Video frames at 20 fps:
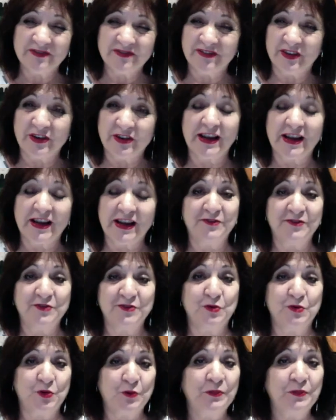very
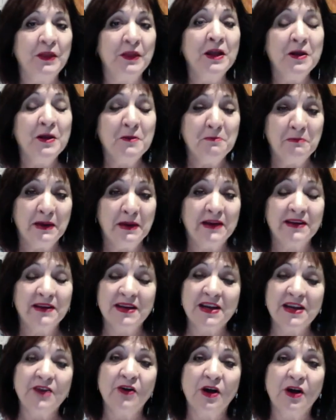comfortable, but
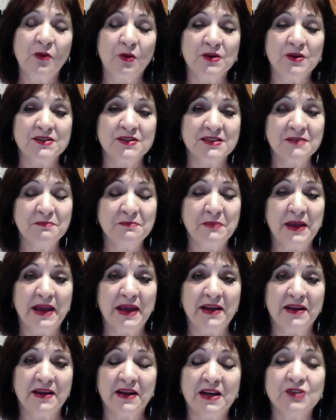here I was in
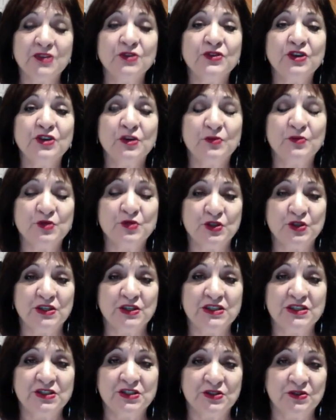bed and I took the
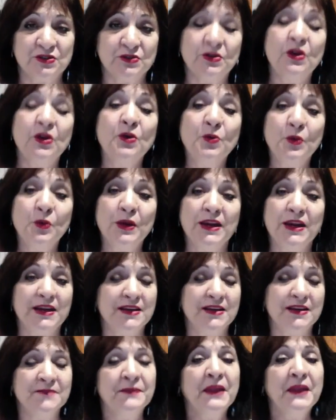opportunity to read.
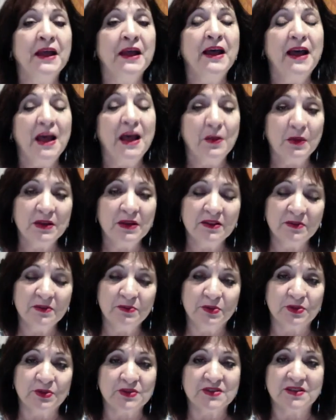And one of the
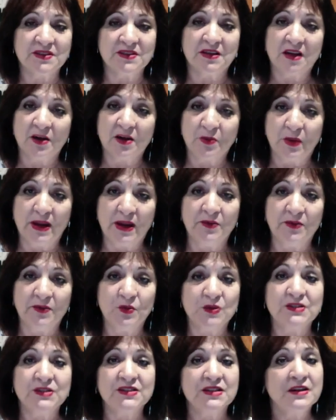books that I read
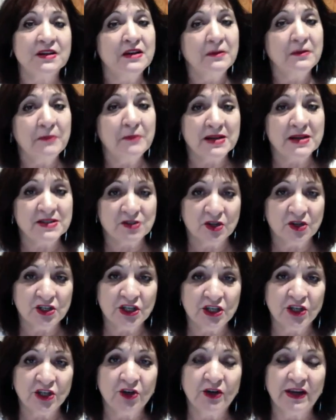was by Sonia
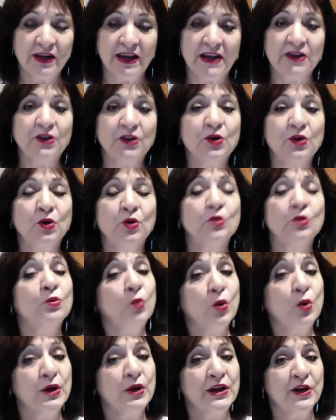Coquette called
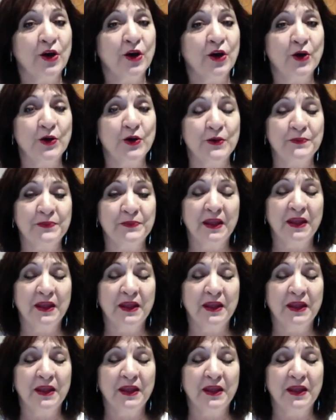Walking Home.